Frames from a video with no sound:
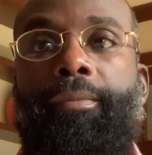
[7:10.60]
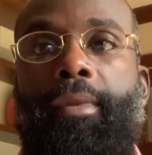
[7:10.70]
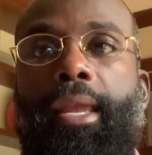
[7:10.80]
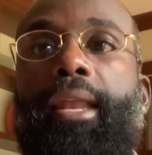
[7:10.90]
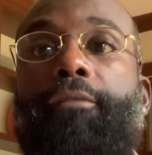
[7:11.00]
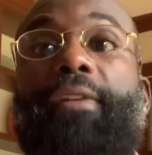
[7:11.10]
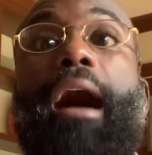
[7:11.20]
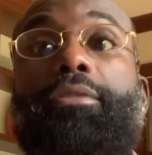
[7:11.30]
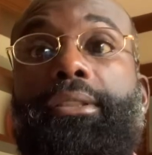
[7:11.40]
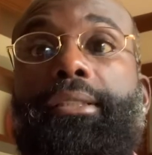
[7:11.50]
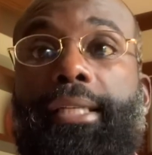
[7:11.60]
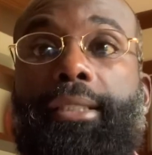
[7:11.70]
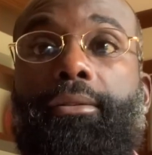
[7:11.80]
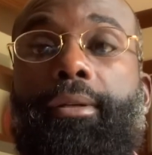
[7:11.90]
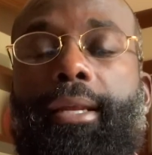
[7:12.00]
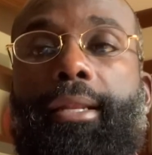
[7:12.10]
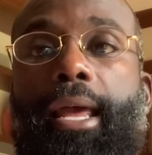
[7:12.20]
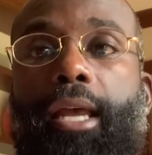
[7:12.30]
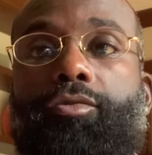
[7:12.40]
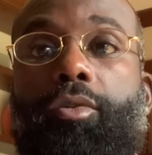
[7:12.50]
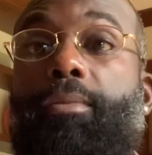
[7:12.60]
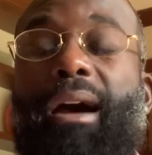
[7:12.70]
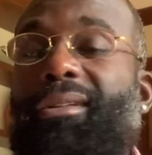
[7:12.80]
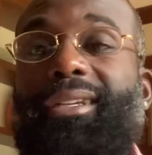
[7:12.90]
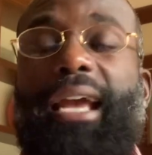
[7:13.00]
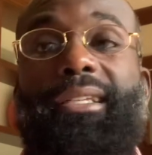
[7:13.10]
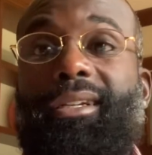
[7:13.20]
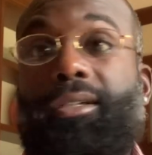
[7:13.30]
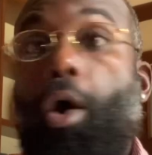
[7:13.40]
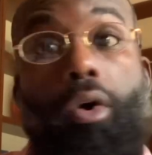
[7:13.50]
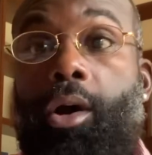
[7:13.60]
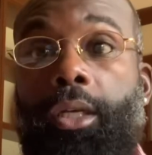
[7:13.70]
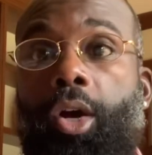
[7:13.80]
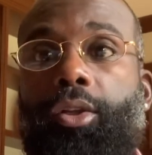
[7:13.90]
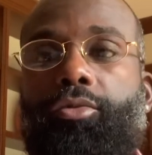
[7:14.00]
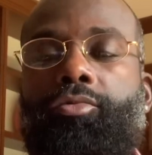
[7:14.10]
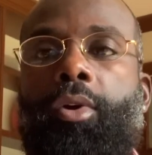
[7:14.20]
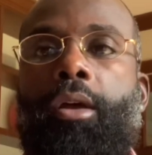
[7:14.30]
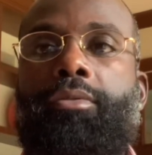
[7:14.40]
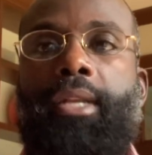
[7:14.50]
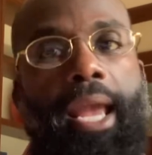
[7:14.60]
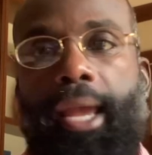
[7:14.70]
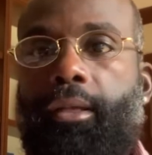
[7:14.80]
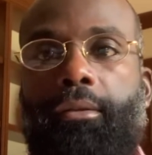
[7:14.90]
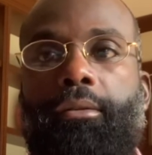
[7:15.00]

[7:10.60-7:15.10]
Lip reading: And if I was the teacher of the classroom, I would have got the going on you. You know what I'm saying?